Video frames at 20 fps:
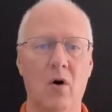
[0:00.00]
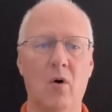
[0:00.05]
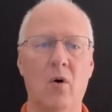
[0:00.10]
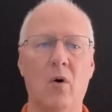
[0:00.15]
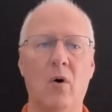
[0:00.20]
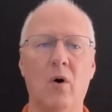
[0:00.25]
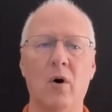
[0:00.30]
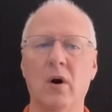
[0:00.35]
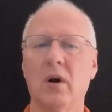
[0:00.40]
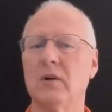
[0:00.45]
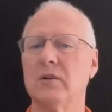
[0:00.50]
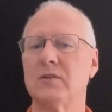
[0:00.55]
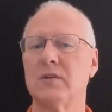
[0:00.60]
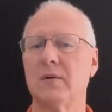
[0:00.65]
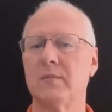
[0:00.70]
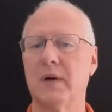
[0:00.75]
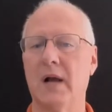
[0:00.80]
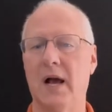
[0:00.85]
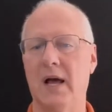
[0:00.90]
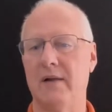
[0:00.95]
or
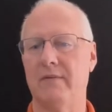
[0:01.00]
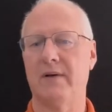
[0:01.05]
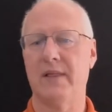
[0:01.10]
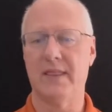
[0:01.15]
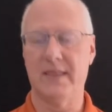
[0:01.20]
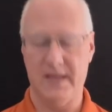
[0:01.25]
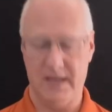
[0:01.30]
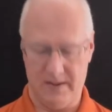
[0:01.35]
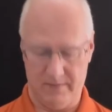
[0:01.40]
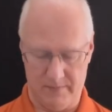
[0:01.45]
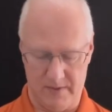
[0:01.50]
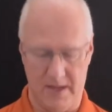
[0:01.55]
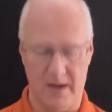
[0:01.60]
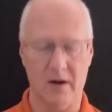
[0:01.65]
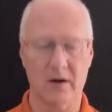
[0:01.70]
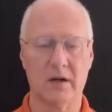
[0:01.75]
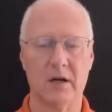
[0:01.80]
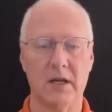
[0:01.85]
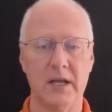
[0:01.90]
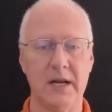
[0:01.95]
some kind of a theme
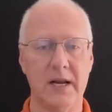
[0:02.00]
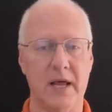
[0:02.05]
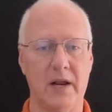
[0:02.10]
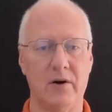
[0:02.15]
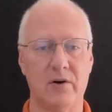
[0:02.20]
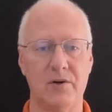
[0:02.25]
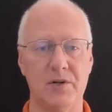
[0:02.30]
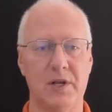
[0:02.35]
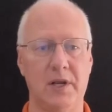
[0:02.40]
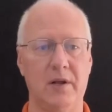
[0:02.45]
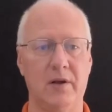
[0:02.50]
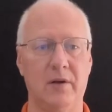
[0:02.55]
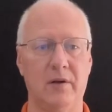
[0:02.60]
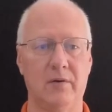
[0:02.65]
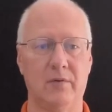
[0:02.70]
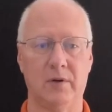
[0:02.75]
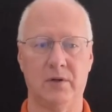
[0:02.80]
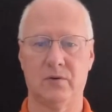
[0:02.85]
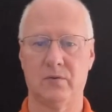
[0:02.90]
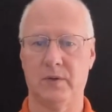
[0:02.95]
there, clean energy,
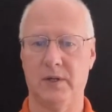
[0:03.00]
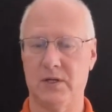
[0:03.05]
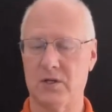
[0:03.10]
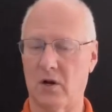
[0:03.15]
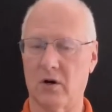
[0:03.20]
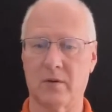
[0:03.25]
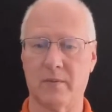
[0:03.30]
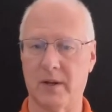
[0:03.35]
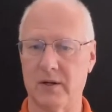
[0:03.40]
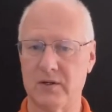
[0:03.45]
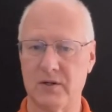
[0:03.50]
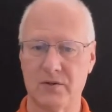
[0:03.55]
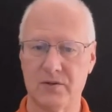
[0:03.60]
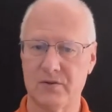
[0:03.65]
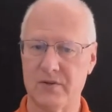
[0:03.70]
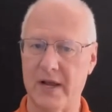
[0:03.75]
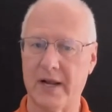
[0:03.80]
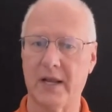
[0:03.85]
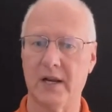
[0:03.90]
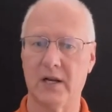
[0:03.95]
which we talked about just
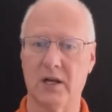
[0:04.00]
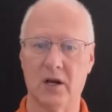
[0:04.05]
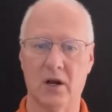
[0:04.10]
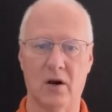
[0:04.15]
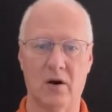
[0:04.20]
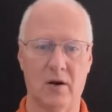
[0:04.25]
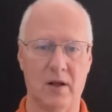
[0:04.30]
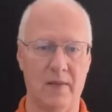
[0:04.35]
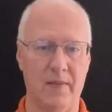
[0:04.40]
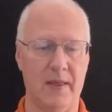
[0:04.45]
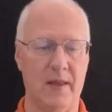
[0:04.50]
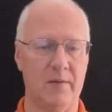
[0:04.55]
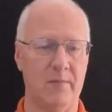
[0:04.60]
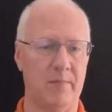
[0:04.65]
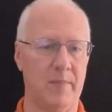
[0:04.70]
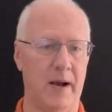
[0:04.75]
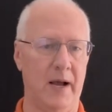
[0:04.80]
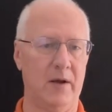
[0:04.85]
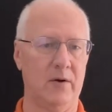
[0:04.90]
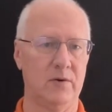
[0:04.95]
a second ago, and then
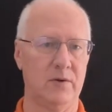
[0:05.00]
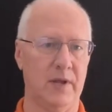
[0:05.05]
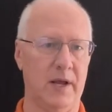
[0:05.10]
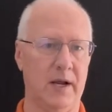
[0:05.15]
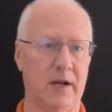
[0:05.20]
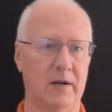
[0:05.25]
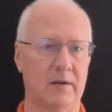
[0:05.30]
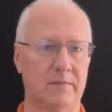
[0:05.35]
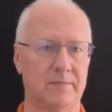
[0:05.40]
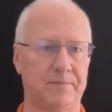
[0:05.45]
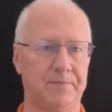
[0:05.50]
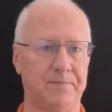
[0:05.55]
biotech.